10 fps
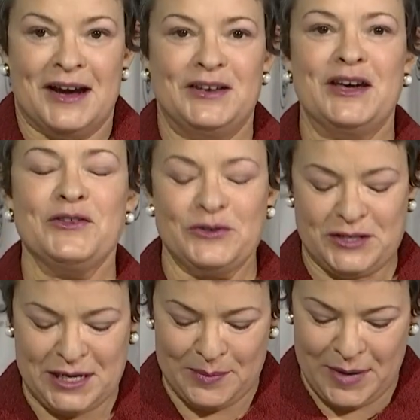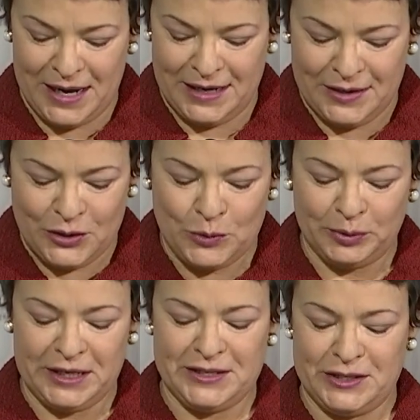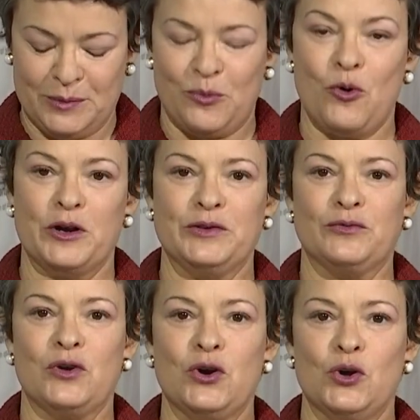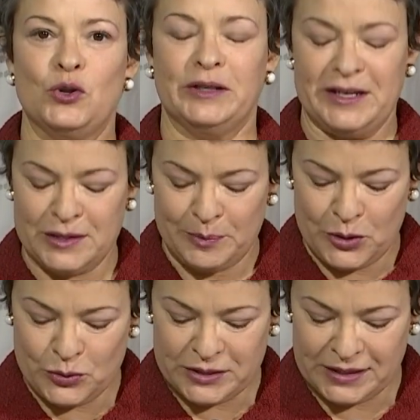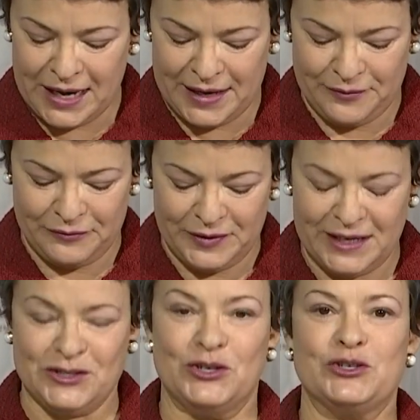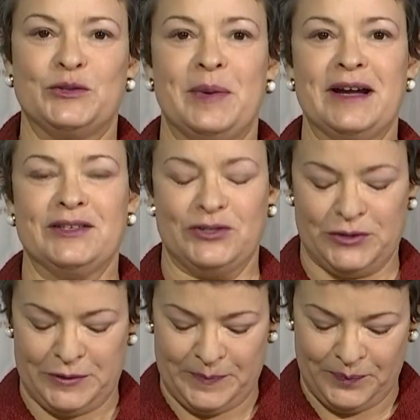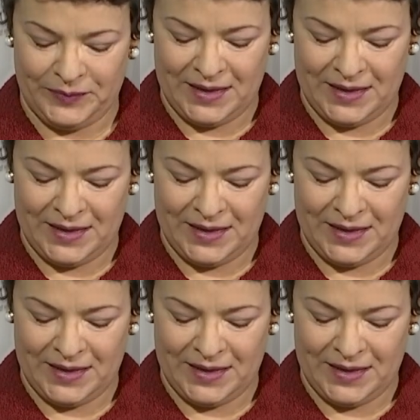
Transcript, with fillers: Another teammate who plays an important role in the boat's life is her sponsor.